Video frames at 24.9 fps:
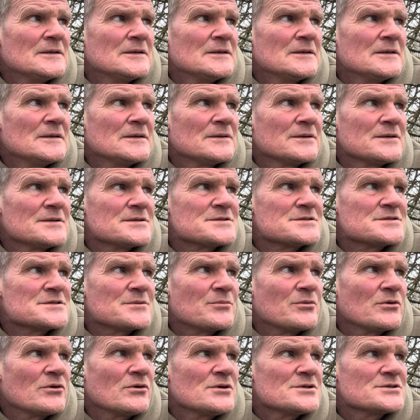Oh, there's a
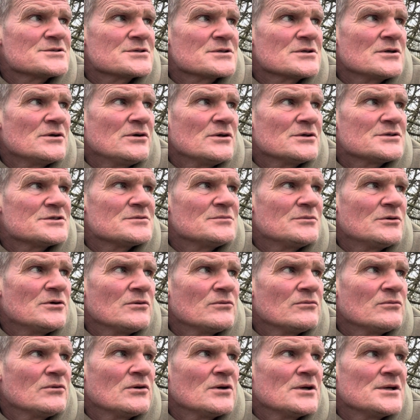surprise. The guy to my
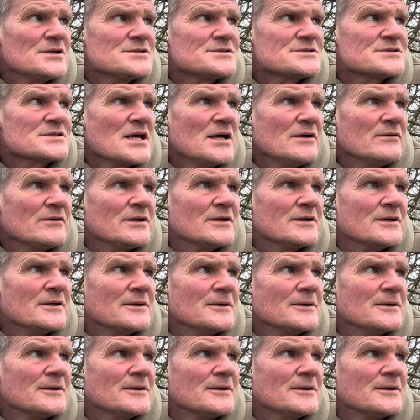right is going.